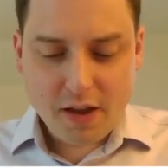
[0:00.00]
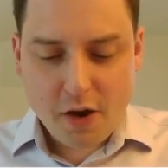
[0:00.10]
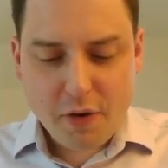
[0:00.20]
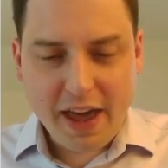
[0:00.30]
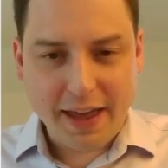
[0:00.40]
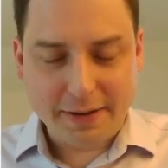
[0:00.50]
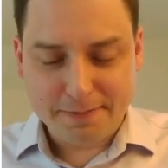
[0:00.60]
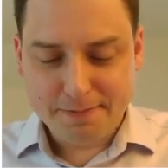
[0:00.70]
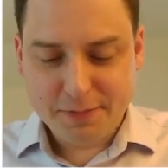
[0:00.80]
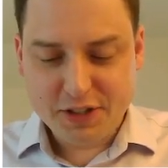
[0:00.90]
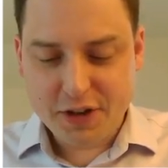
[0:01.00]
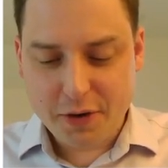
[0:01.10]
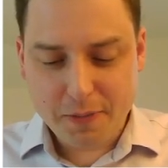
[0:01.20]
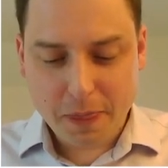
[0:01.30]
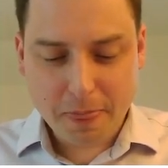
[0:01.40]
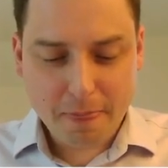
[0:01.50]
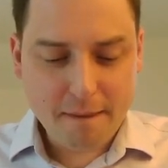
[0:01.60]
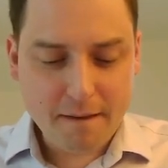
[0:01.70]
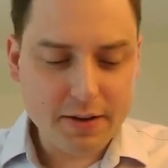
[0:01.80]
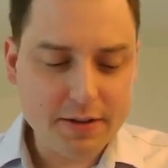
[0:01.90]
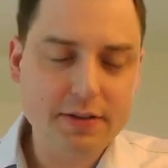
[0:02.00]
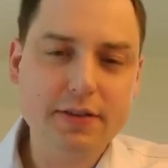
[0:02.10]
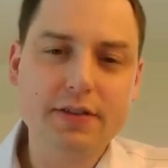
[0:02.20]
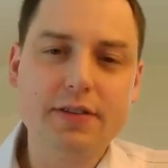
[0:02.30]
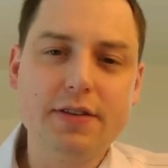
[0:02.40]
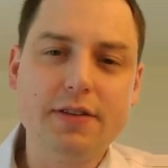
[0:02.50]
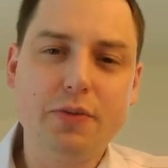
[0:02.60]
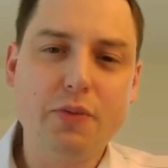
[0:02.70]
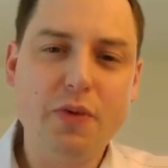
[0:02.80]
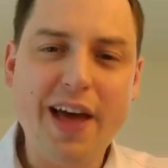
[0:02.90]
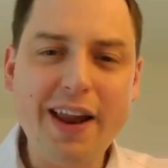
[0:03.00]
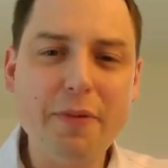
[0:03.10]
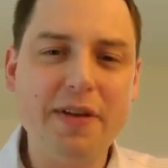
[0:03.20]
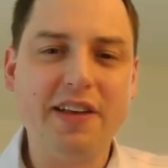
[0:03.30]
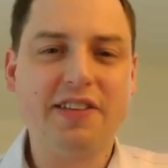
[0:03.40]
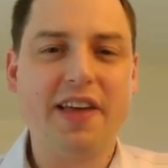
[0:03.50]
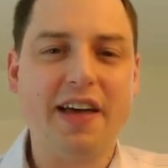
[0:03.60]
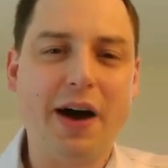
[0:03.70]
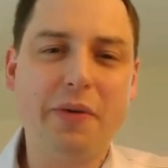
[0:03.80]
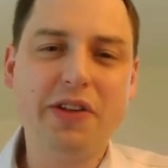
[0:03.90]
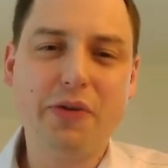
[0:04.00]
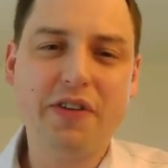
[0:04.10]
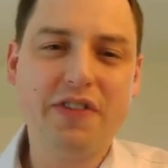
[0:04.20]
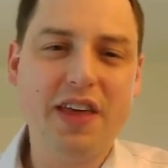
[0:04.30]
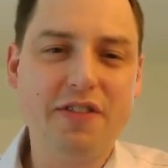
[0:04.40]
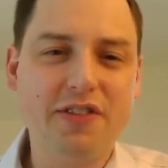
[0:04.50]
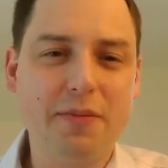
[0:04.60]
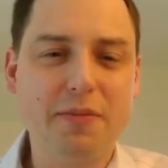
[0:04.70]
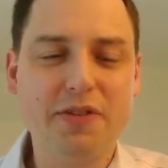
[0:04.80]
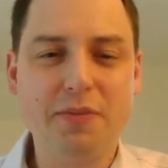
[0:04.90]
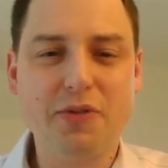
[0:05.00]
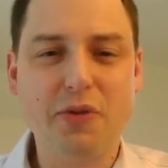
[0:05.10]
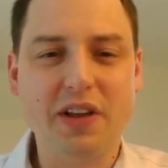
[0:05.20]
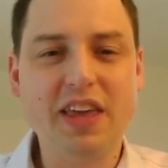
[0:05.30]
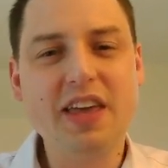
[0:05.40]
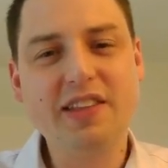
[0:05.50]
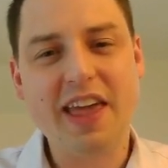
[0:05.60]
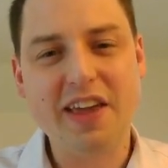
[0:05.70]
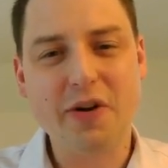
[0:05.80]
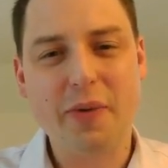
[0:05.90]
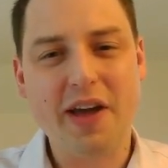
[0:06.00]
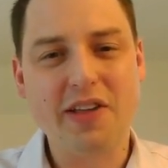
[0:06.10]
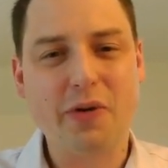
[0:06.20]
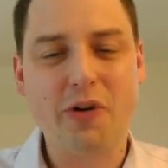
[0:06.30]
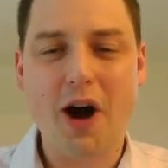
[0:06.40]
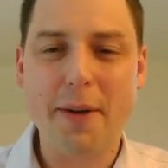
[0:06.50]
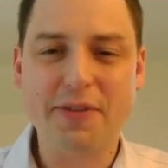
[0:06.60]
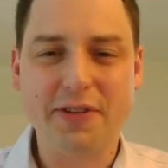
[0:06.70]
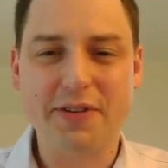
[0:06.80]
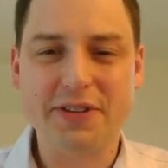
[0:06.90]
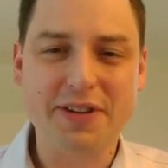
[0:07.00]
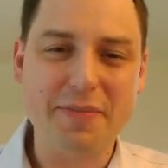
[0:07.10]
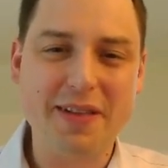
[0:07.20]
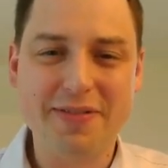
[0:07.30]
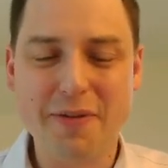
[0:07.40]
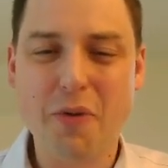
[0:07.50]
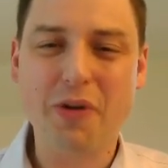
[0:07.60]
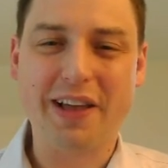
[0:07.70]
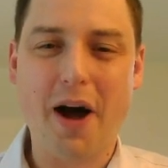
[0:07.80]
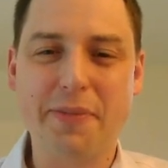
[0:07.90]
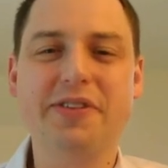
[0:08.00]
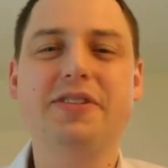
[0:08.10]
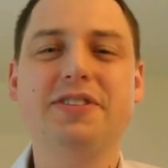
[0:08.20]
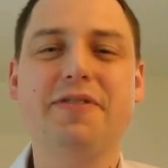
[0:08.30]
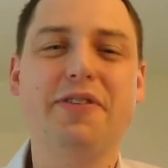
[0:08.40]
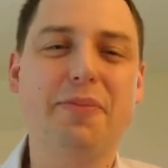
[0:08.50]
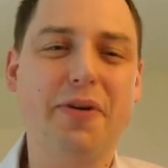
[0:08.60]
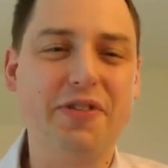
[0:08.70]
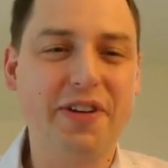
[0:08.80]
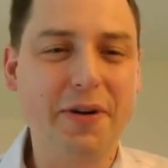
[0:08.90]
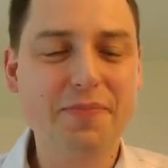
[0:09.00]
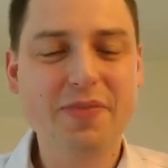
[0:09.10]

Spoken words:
Okay, so with that all being said, I want to sort of give some sort of key takeaways or obstacles. I mean, they're more like obstacles in this approach here.